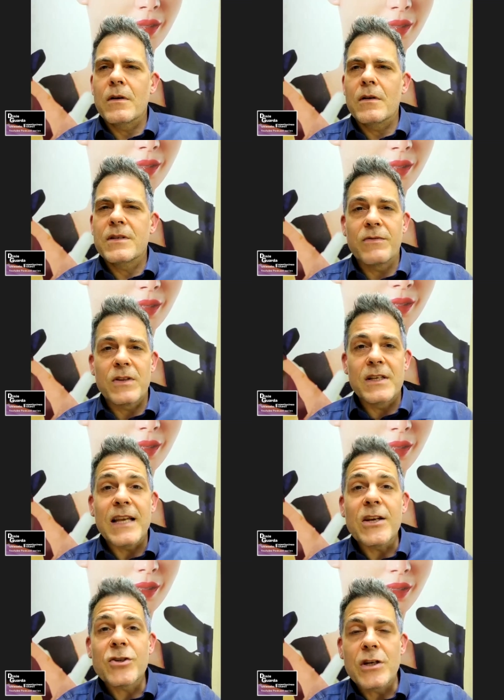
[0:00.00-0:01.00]

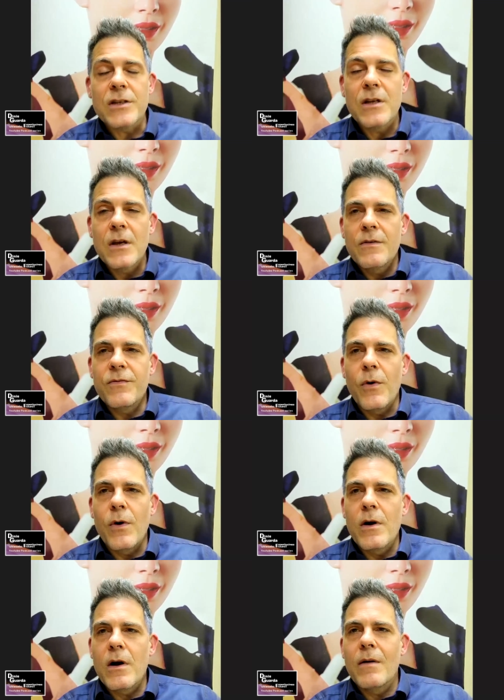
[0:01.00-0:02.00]
civilization,
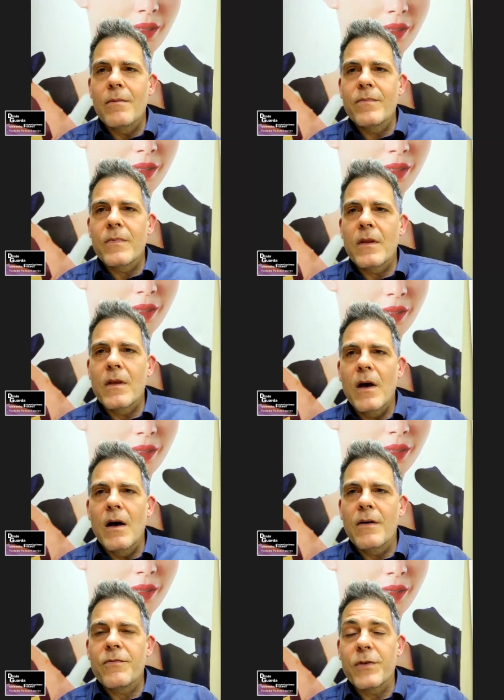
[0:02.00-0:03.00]
for
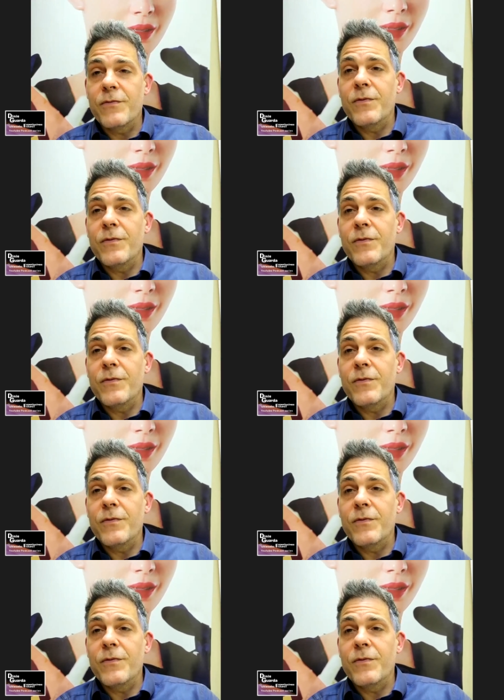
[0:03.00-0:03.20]
the,